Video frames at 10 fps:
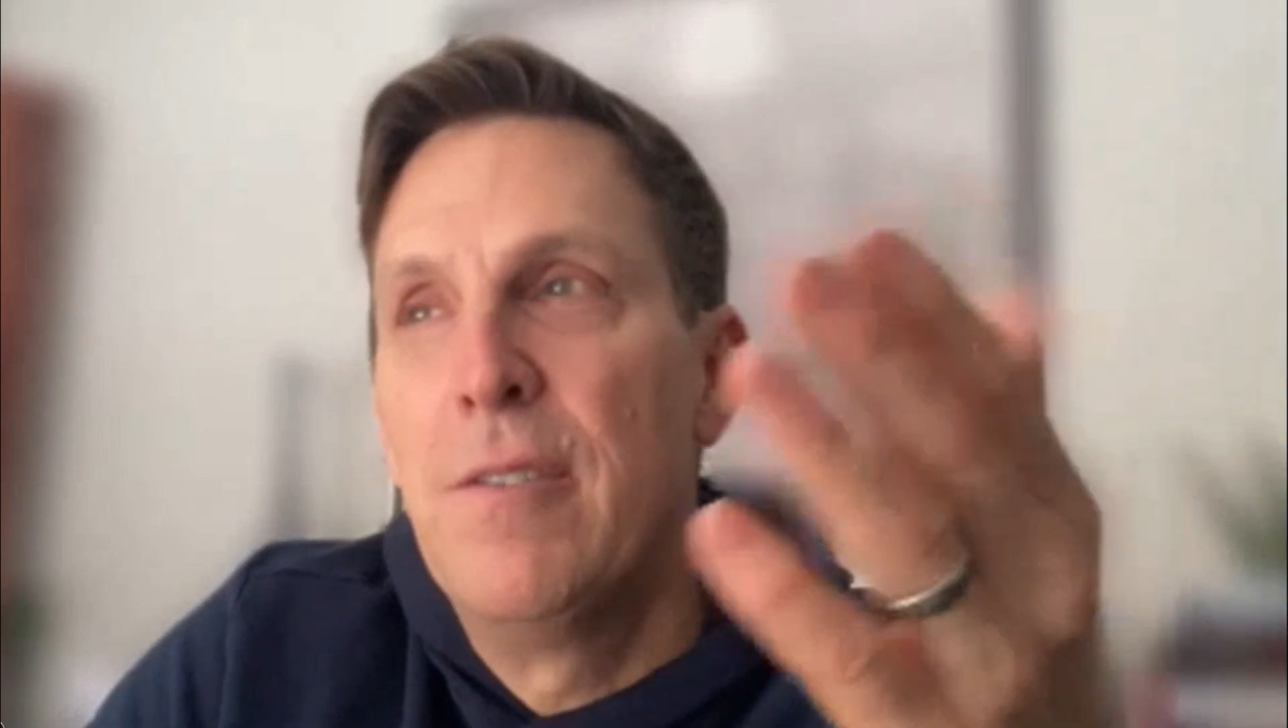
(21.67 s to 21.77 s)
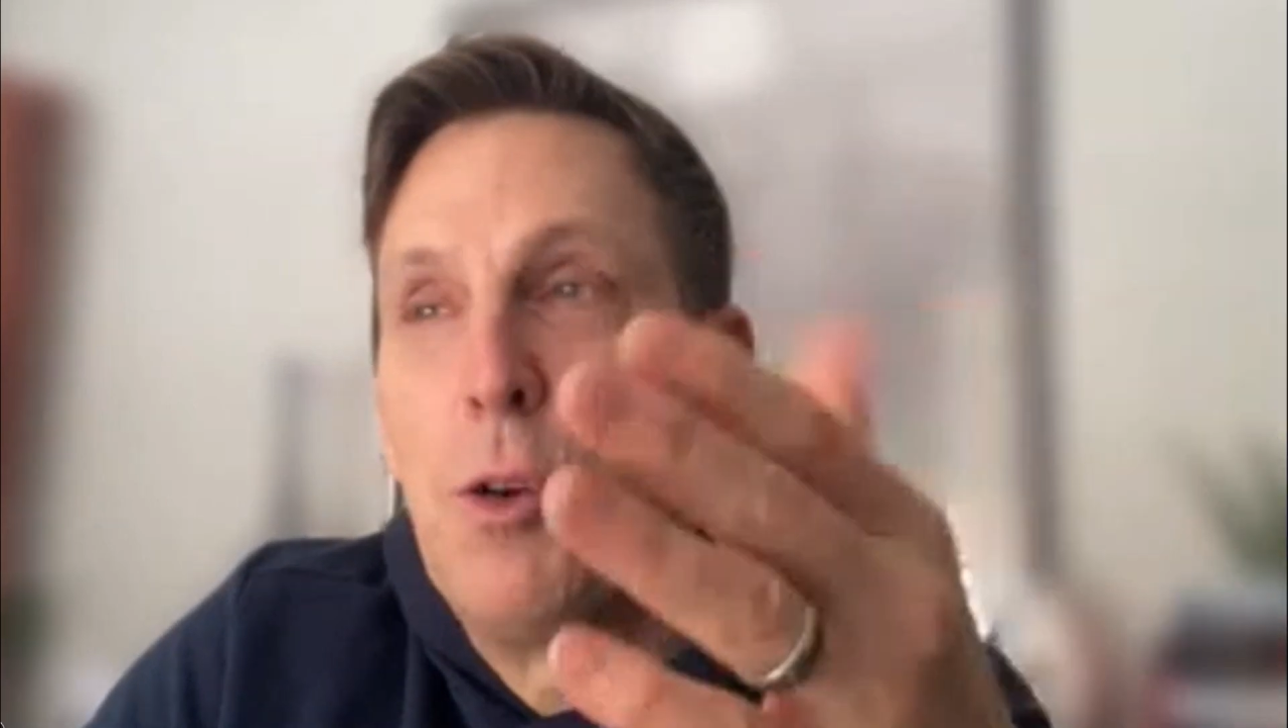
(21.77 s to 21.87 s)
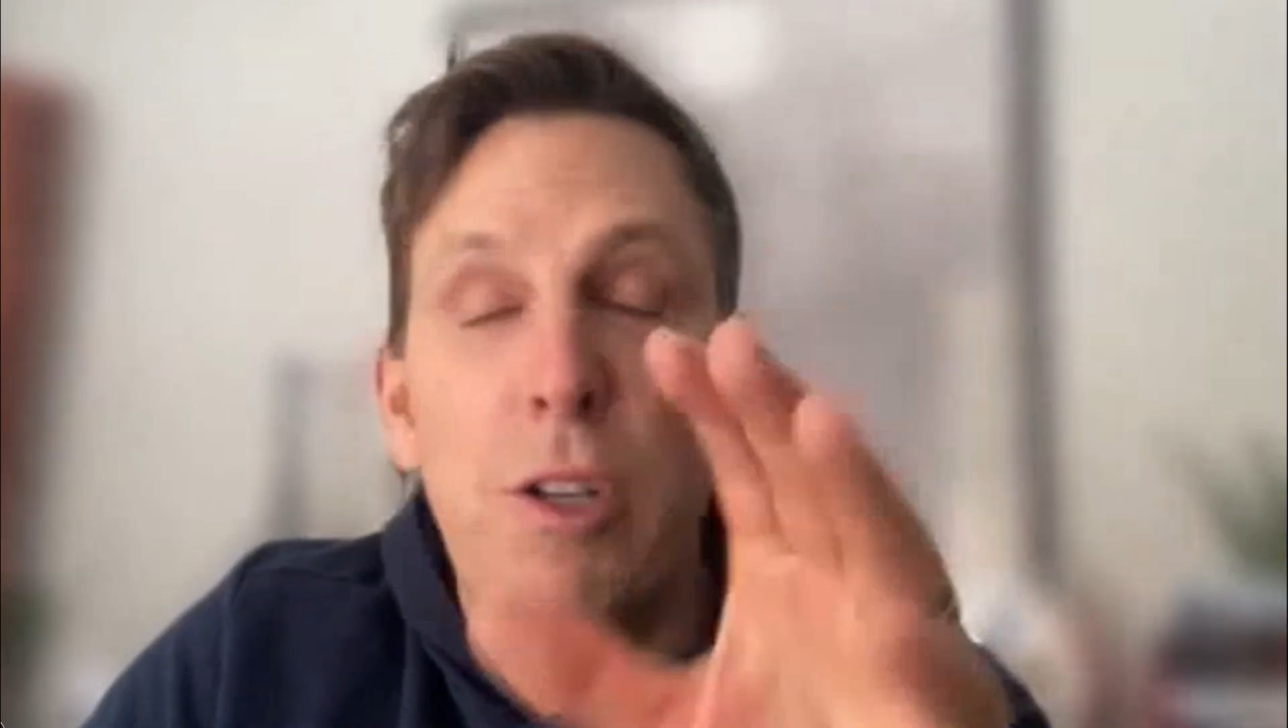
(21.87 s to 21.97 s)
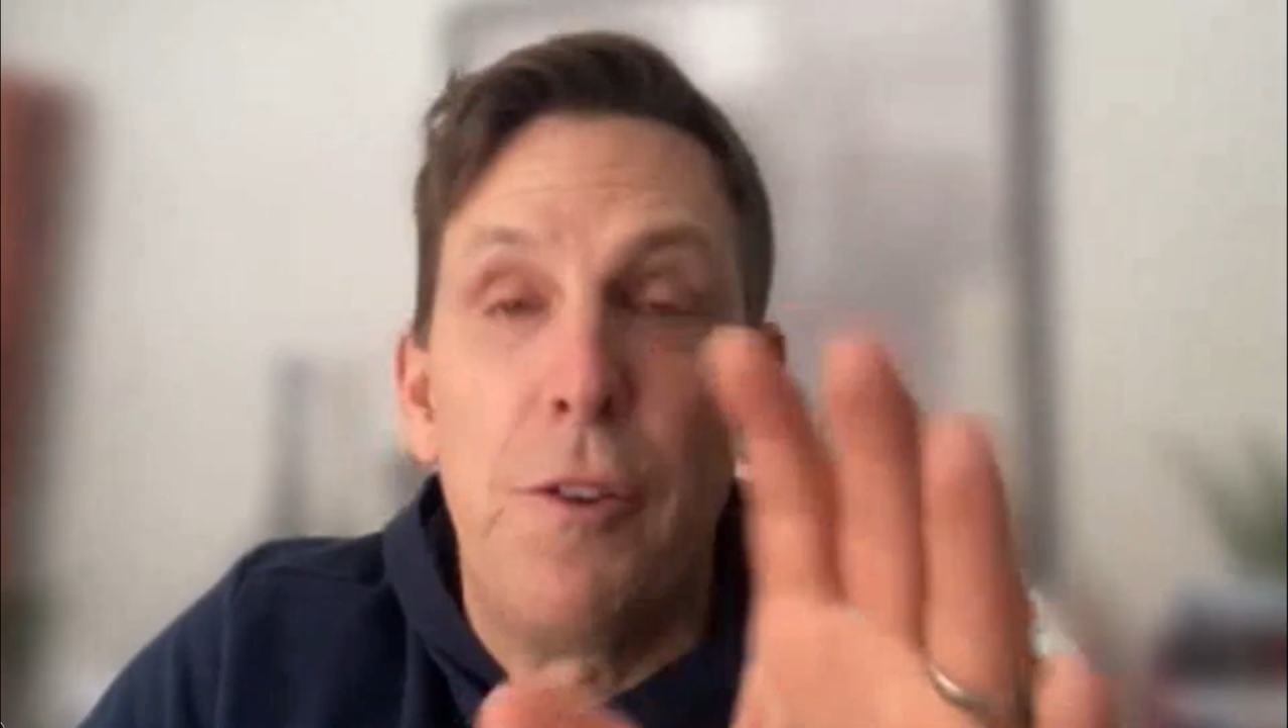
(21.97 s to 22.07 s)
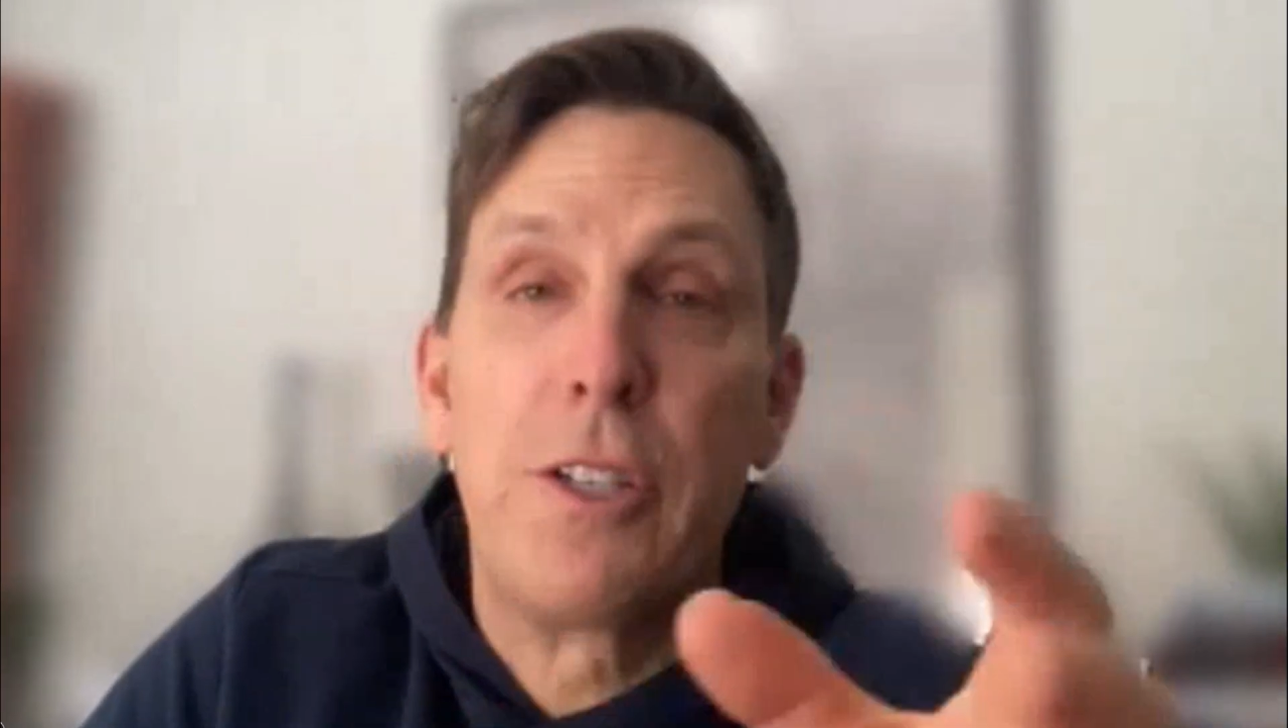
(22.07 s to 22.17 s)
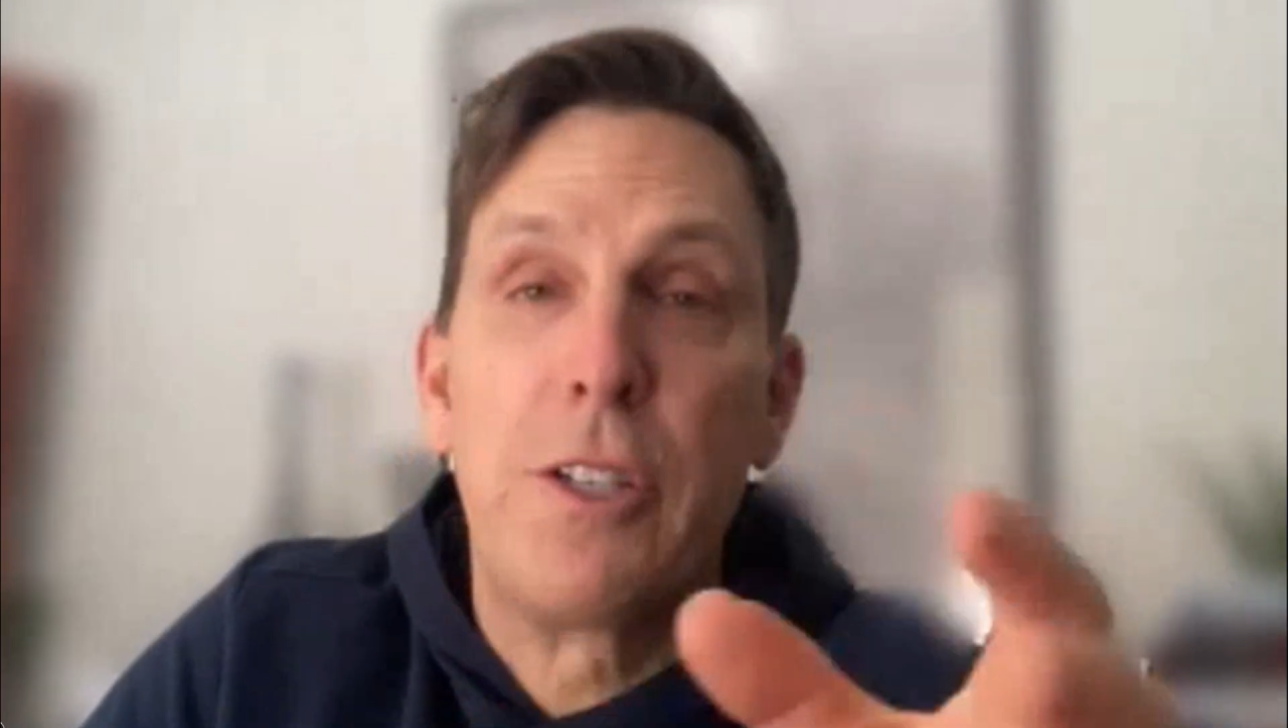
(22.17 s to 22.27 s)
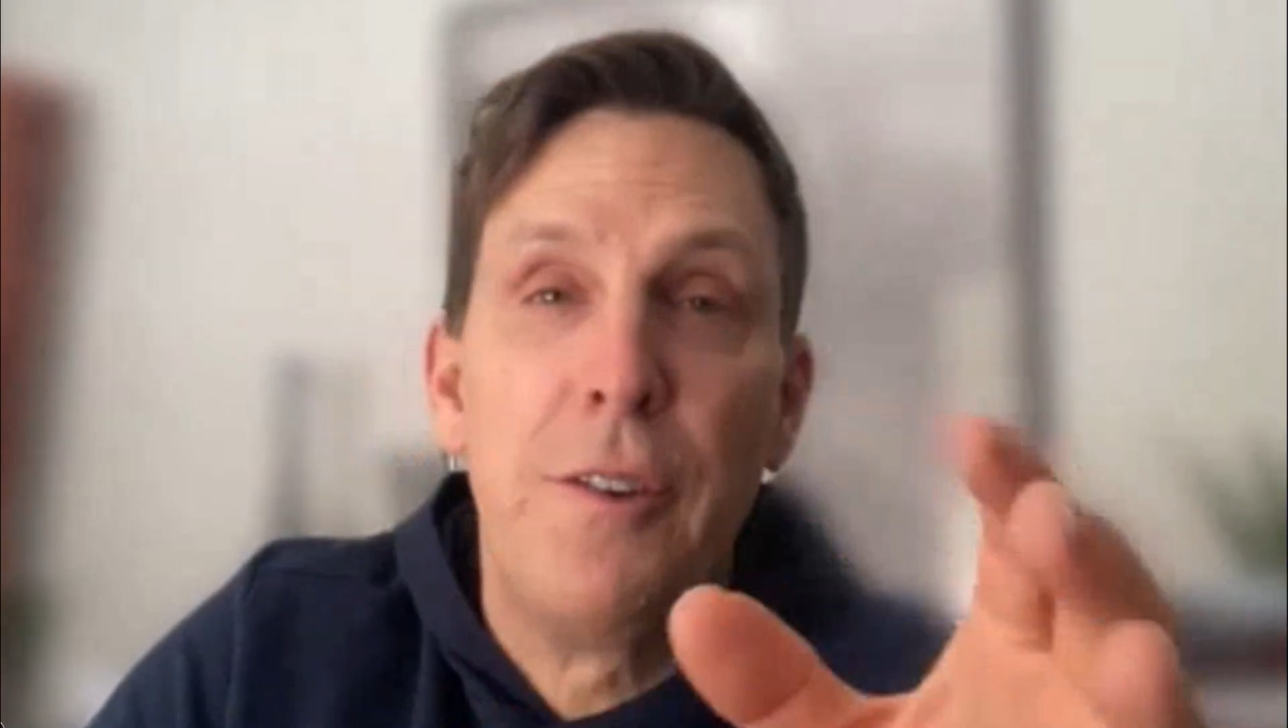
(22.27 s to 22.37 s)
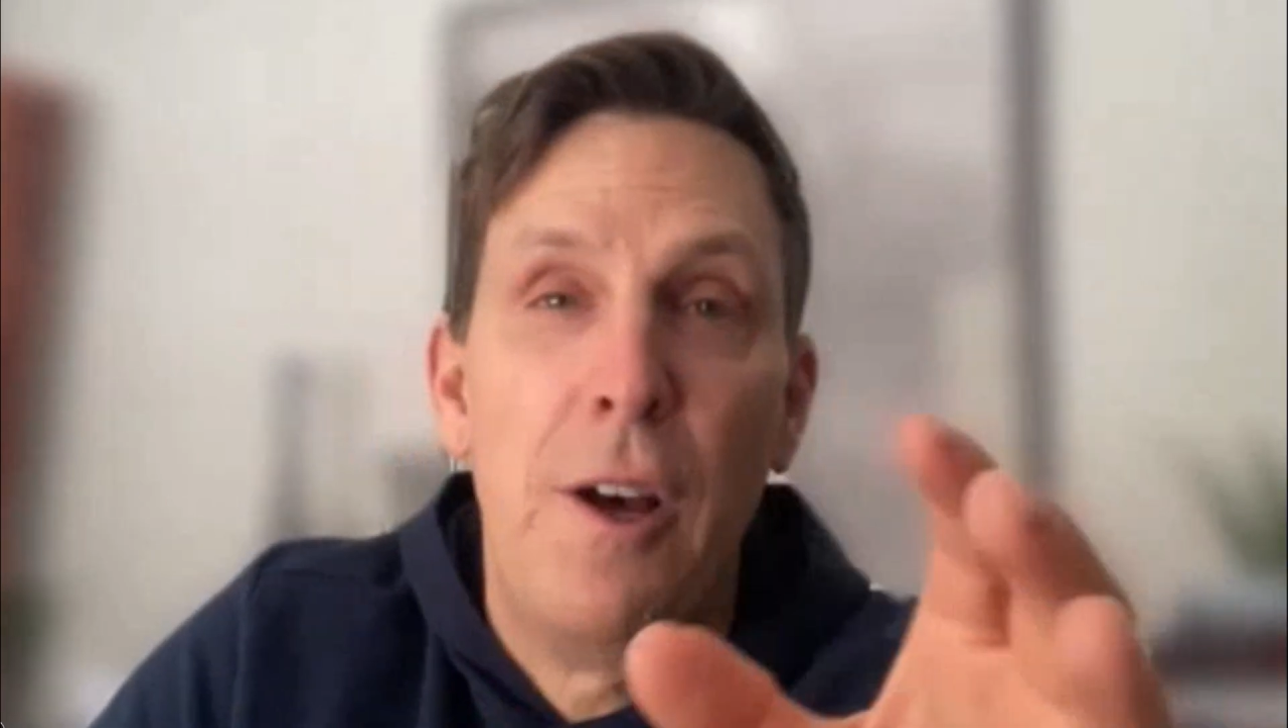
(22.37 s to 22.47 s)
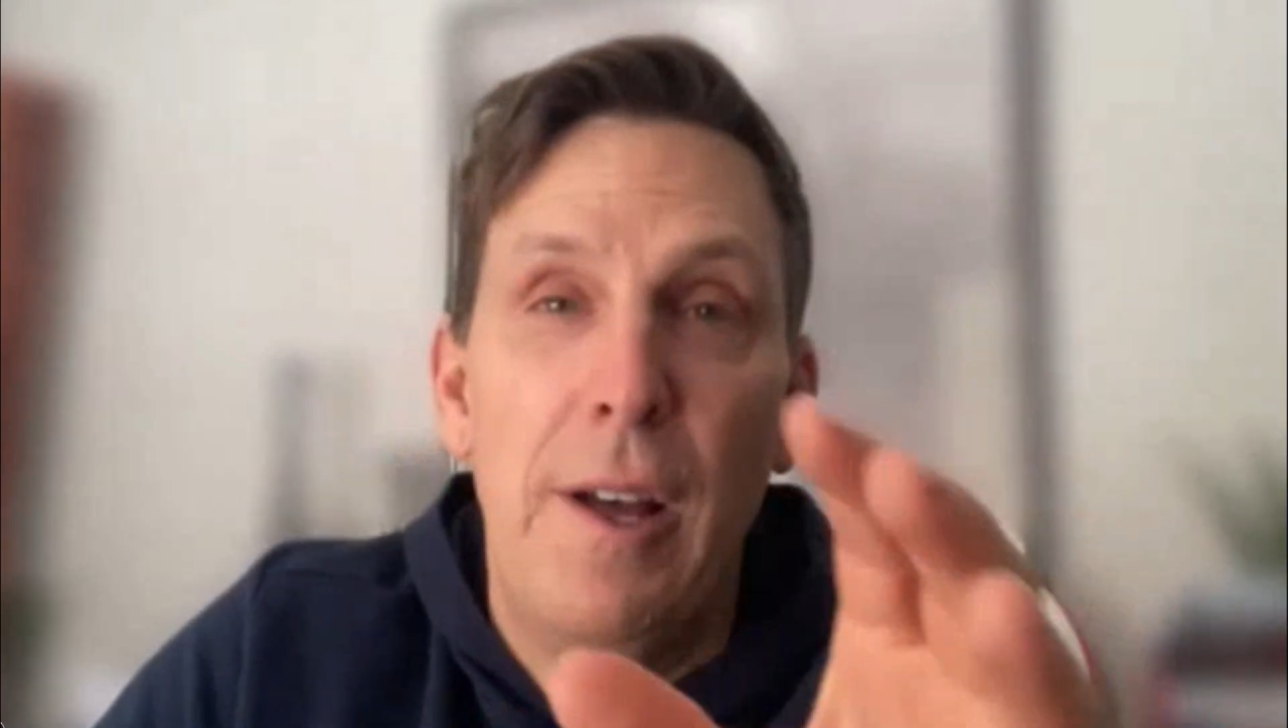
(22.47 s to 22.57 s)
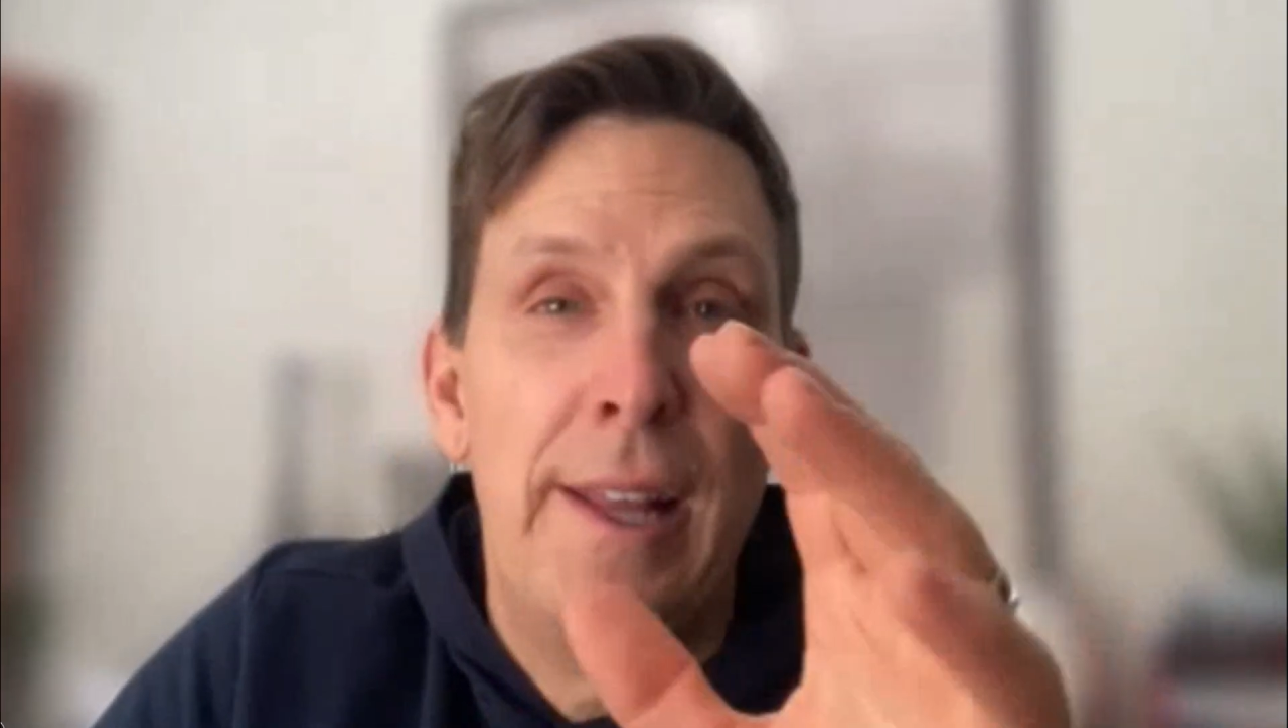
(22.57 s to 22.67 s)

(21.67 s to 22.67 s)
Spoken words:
Torts, first of all,